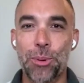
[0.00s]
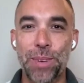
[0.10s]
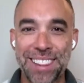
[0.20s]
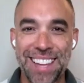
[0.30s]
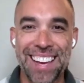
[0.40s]

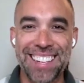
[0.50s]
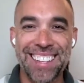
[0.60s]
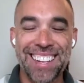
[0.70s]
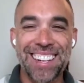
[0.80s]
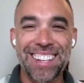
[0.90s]
with that,
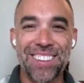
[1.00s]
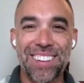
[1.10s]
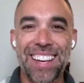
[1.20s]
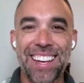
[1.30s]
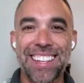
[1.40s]
go
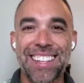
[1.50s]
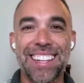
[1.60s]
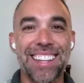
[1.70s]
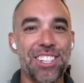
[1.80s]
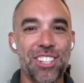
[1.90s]
ahead
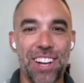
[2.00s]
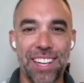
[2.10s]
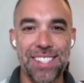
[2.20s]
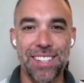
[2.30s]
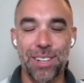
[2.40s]
and let your
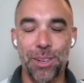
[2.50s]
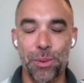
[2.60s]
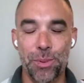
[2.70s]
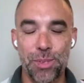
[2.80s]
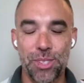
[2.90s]
eyes
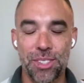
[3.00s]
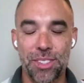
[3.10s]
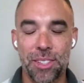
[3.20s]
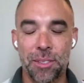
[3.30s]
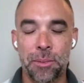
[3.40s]
close.
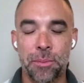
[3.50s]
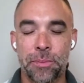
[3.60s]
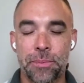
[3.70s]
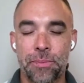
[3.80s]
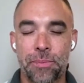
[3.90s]

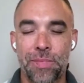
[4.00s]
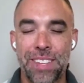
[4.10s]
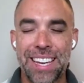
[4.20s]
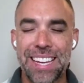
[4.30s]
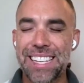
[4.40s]

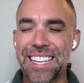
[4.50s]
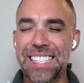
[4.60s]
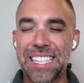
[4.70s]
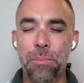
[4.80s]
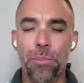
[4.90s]
And take a
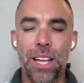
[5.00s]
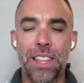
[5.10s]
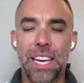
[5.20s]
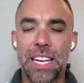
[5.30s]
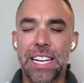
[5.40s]
deep
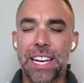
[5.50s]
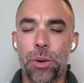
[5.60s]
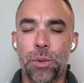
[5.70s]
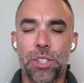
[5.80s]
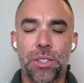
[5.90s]
breath in and
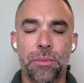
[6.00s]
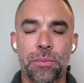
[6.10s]
out.